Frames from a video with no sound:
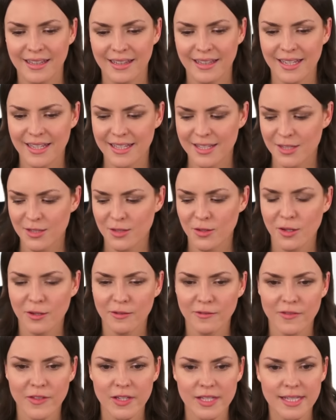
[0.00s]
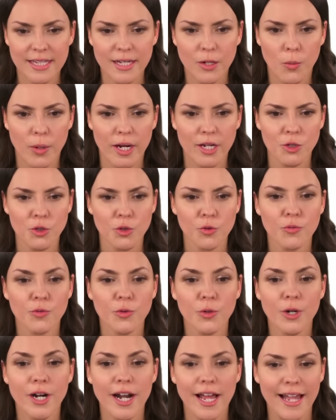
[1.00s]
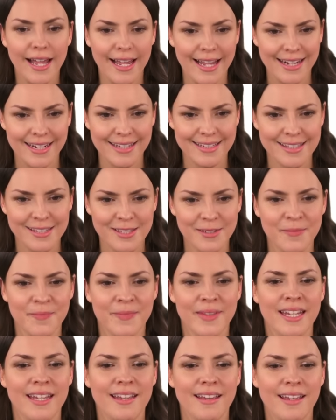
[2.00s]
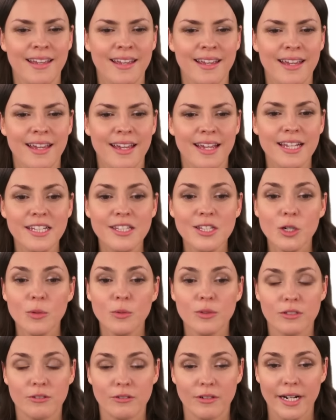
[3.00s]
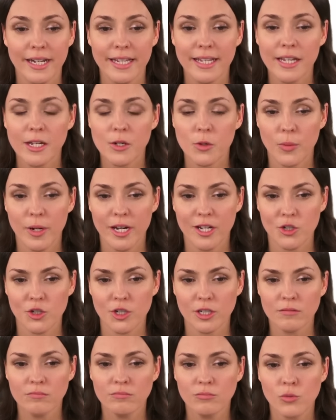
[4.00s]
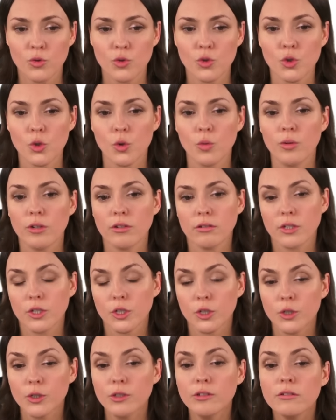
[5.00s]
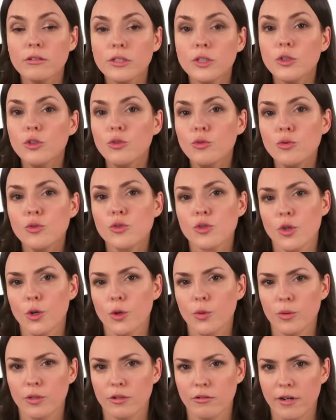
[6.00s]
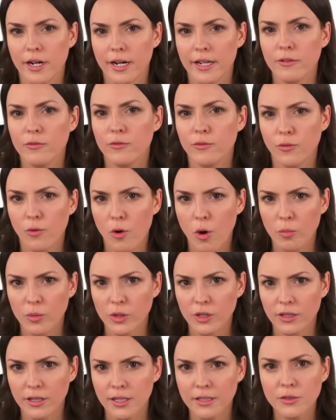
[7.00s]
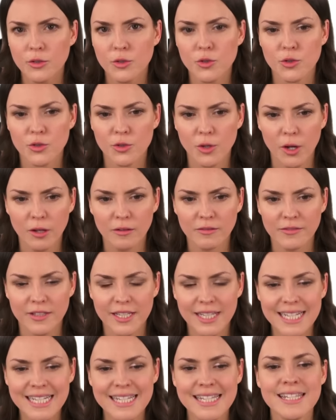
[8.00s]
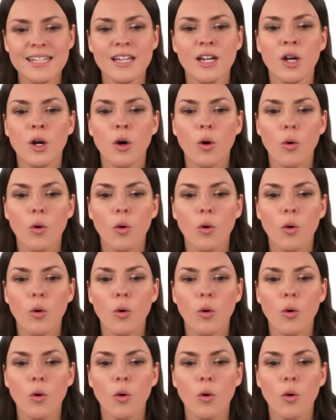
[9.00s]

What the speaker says: Let's solve this equation for x. It's a quadratic equation, so we could use the quadratic formula to solve this.